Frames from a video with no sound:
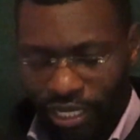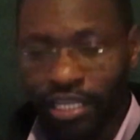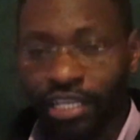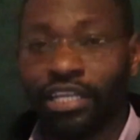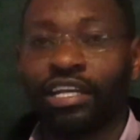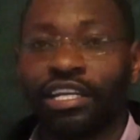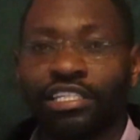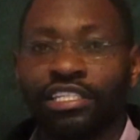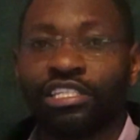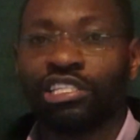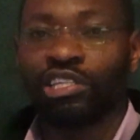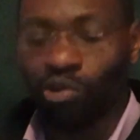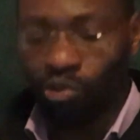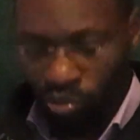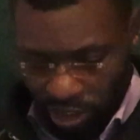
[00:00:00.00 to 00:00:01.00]
increasing
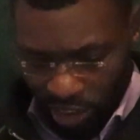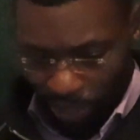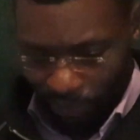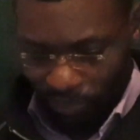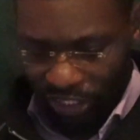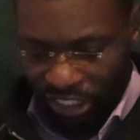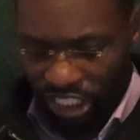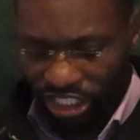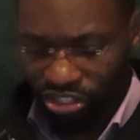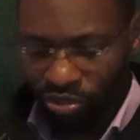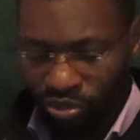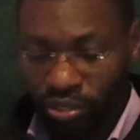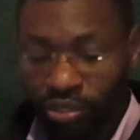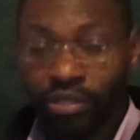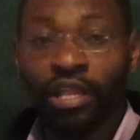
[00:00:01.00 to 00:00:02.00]
schools'
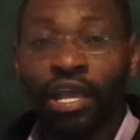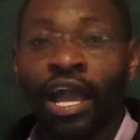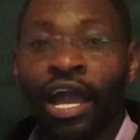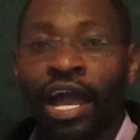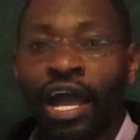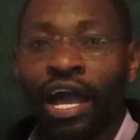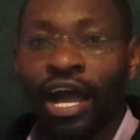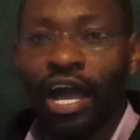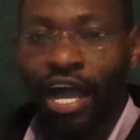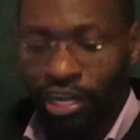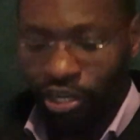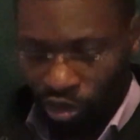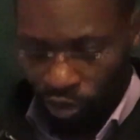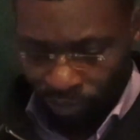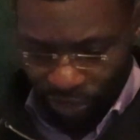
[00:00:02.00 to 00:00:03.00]
capitation,
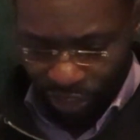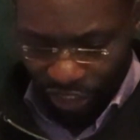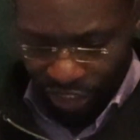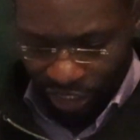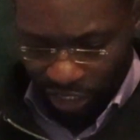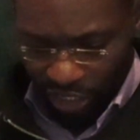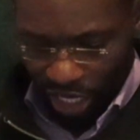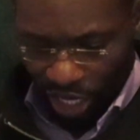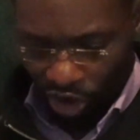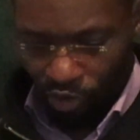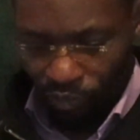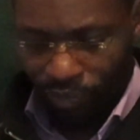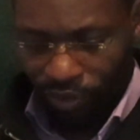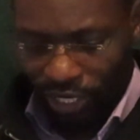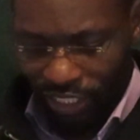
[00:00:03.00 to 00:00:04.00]
adopting a
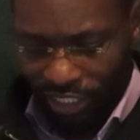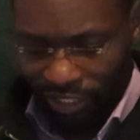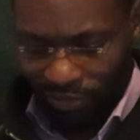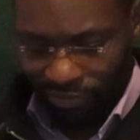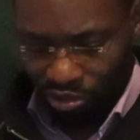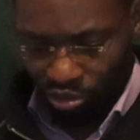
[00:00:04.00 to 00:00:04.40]
comprehensive